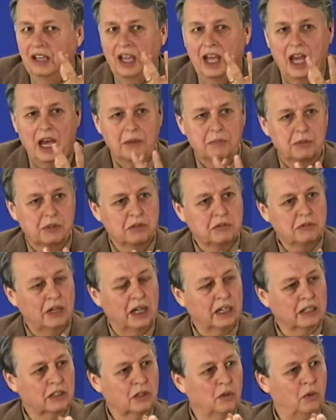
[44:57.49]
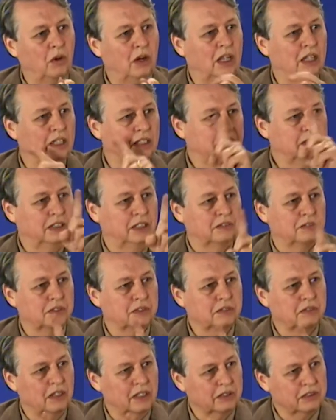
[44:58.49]
abstract quality of
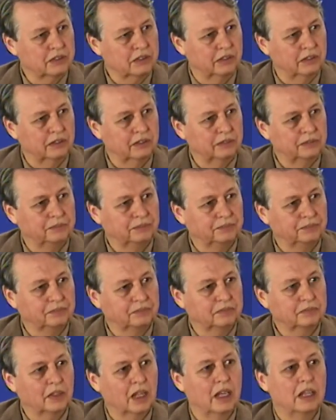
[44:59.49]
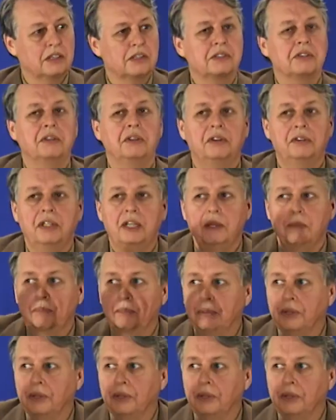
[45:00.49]
structure. So you need